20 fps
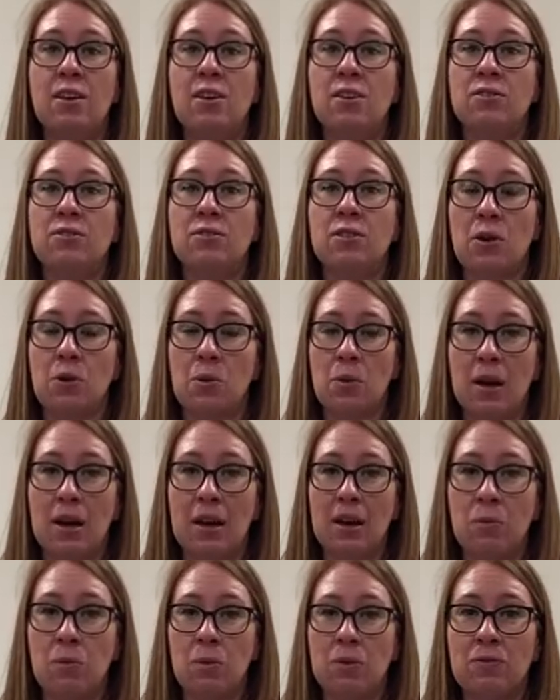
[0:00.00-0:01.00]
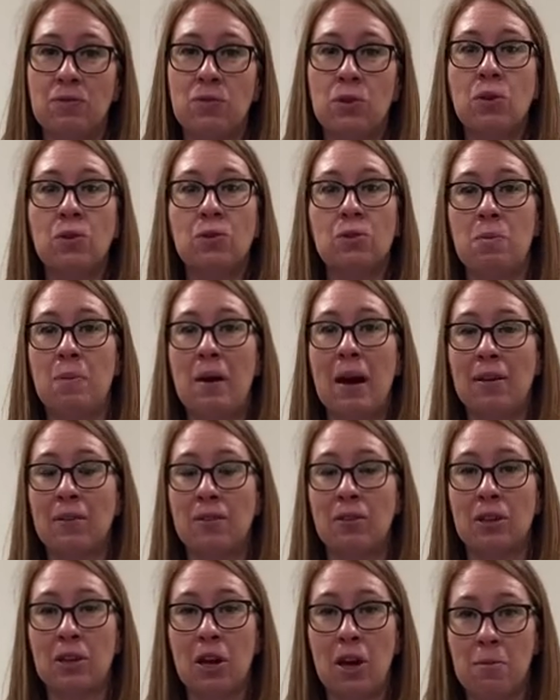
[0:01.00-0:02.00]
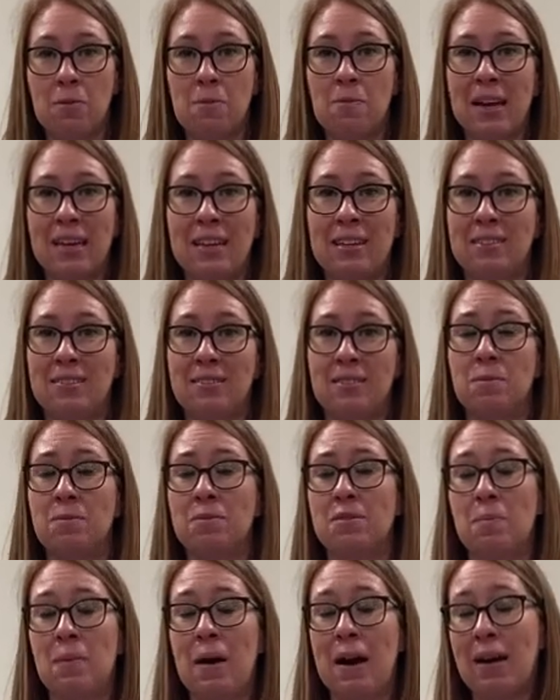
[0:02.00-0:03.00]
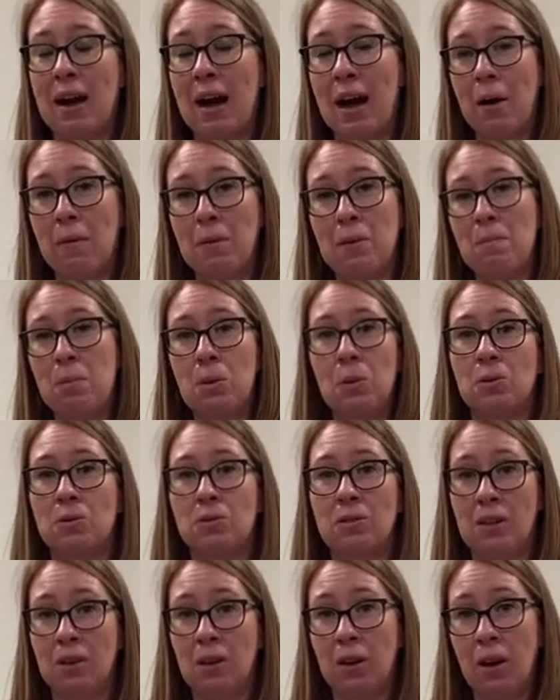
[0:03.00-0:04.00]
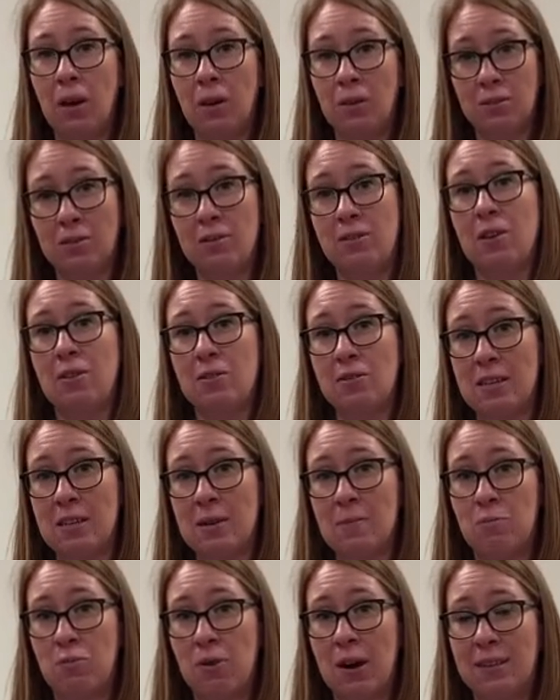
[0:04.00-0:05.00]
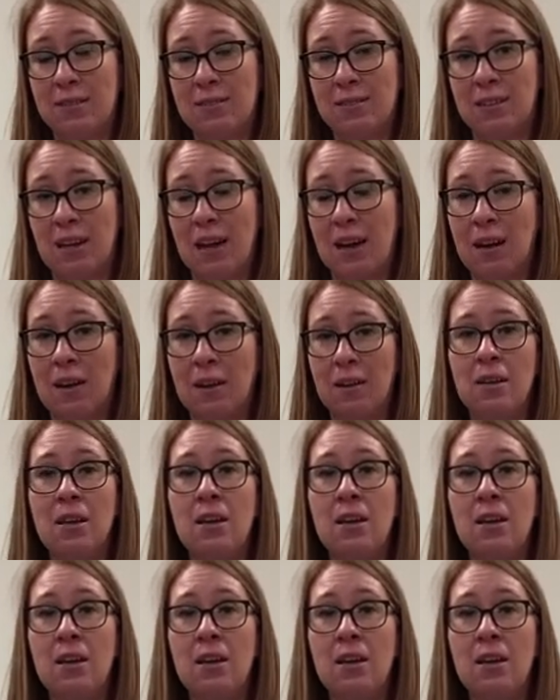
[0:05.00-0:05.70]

So we've talked about the coping mechanisms, about how important long, slow, deep breaths are,